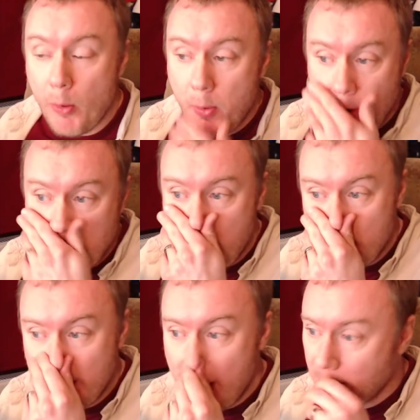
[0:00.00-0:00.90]
We went to
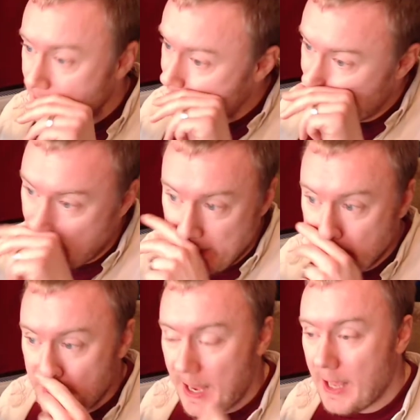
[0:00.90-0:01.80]
Alton Towers at the
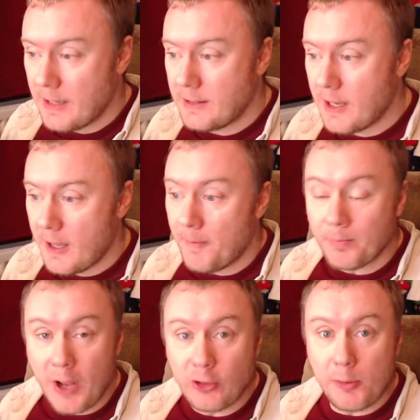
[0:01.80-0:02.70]
weekend, and I
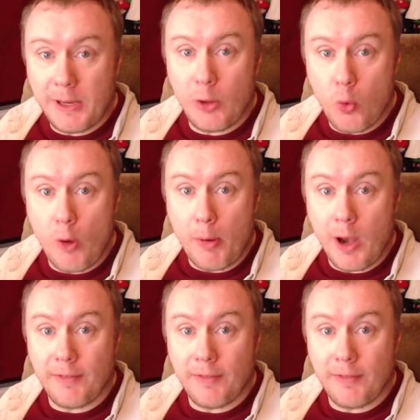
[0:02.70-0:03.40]
took my little water bottle.